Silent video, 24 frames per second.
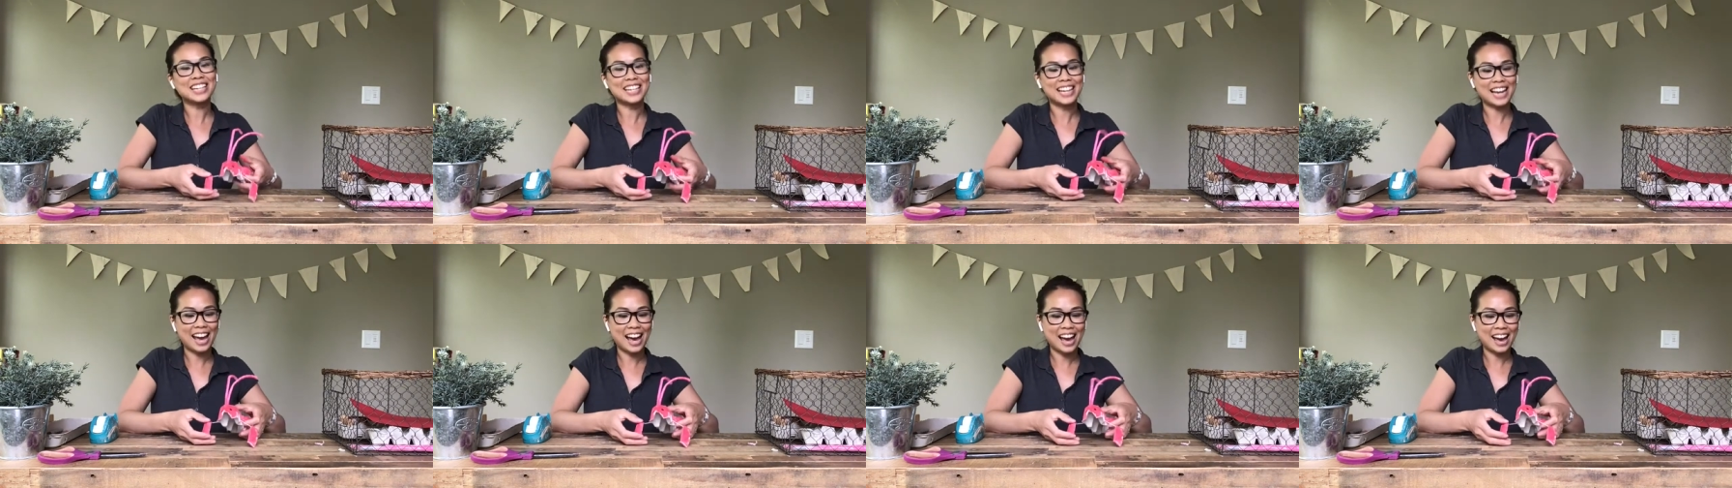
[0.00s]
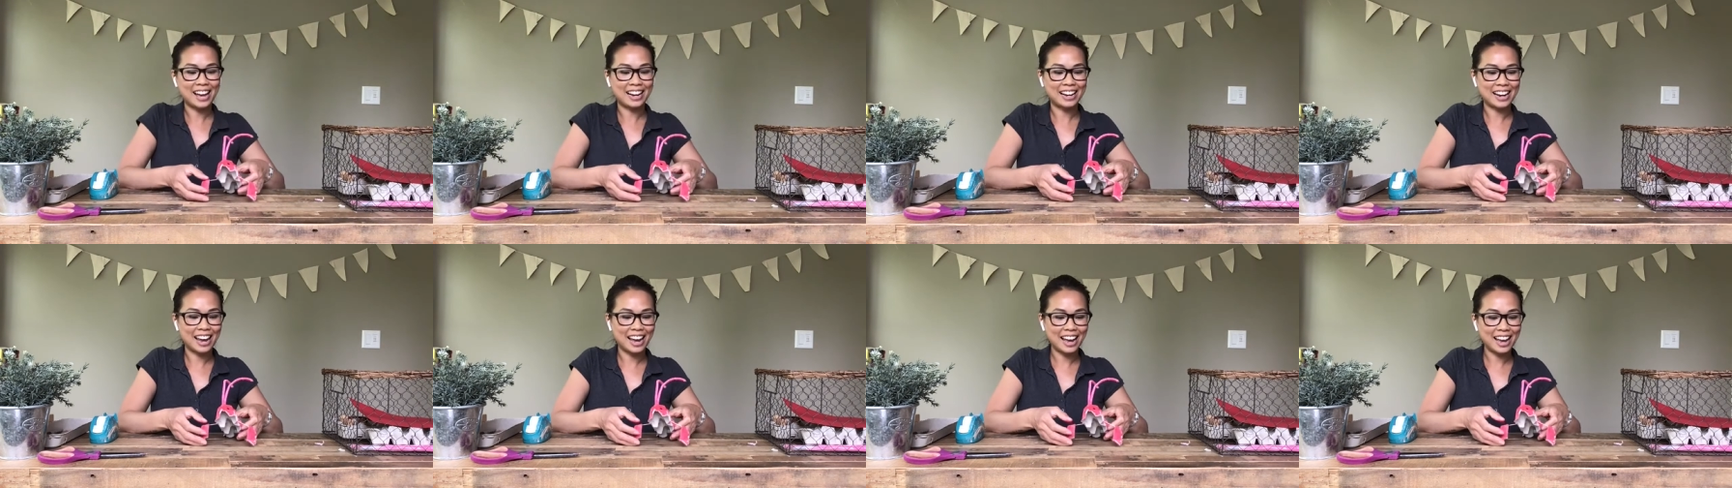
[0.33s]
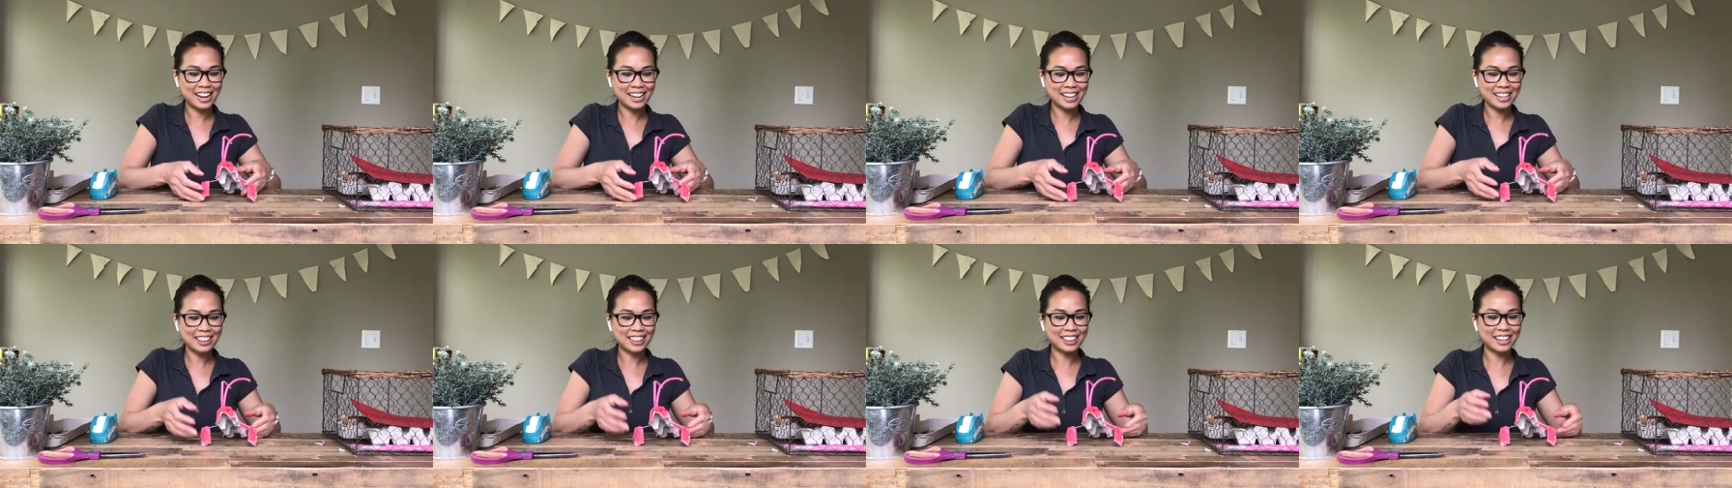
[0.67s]
add
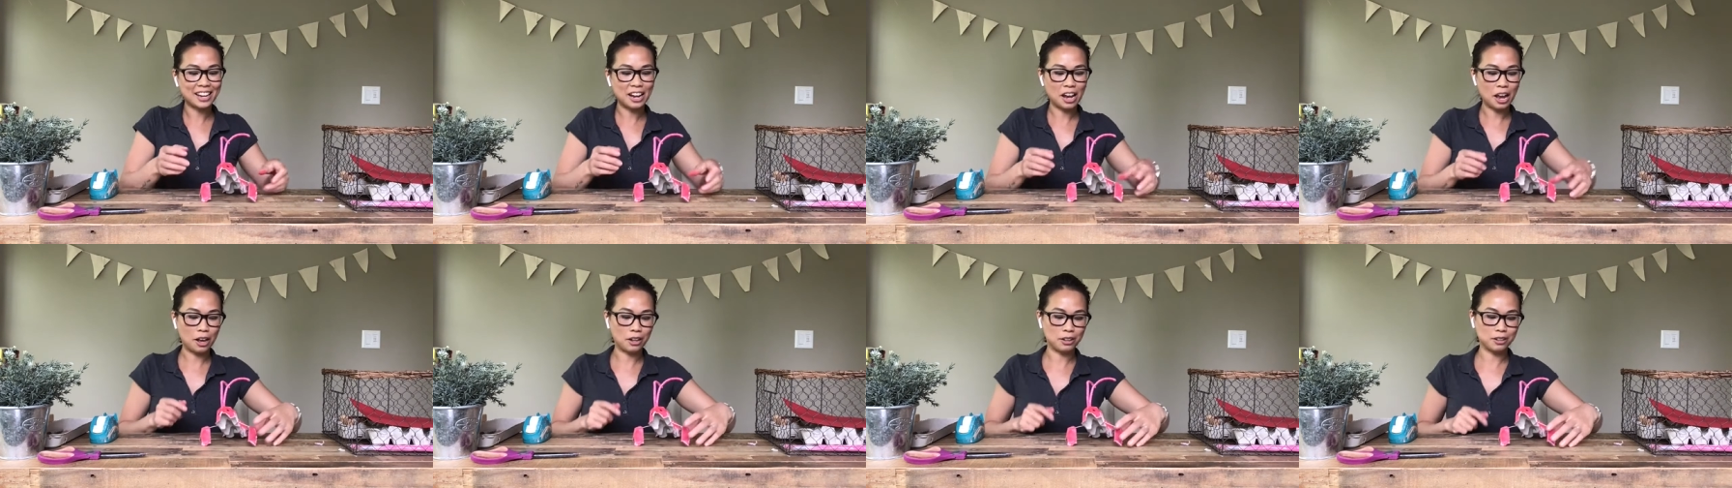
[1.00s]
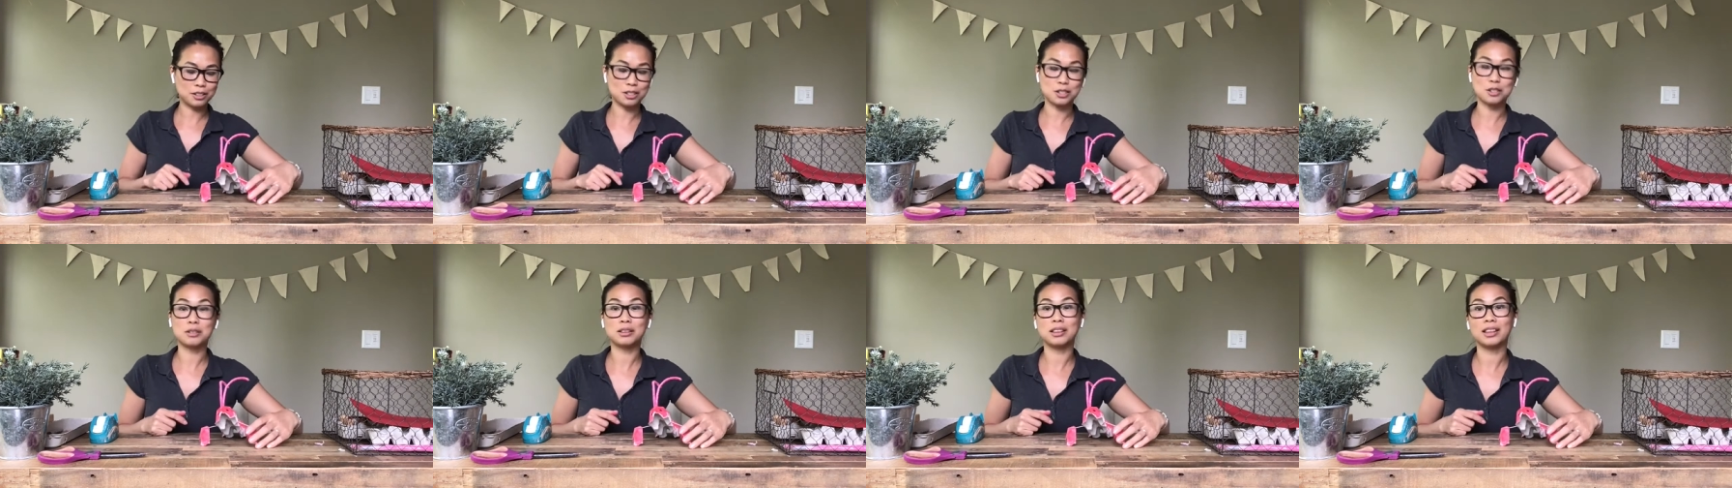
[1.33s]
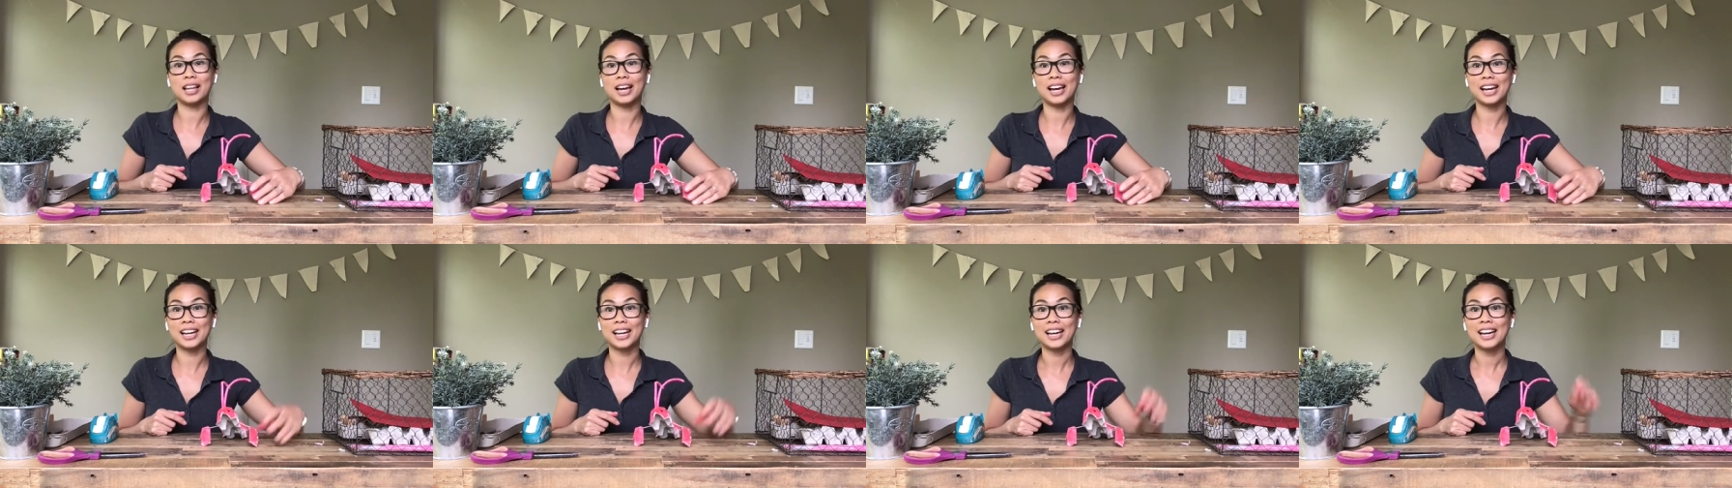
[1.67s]
anything else you'd
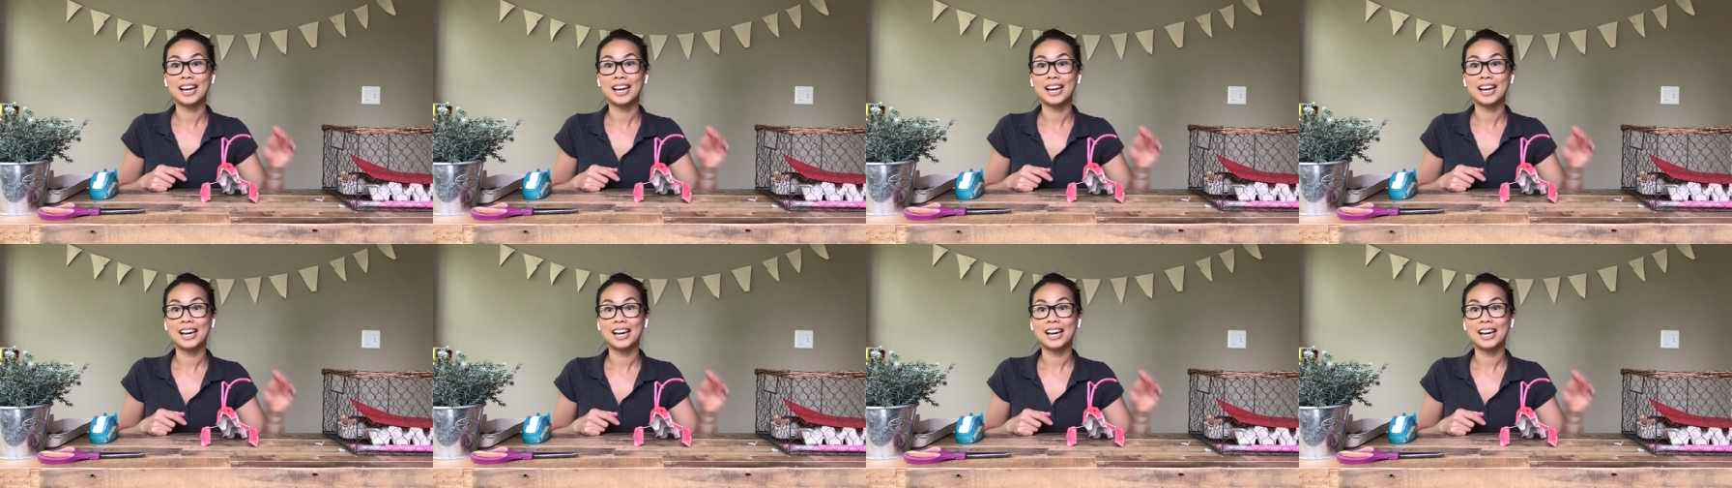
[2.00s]
like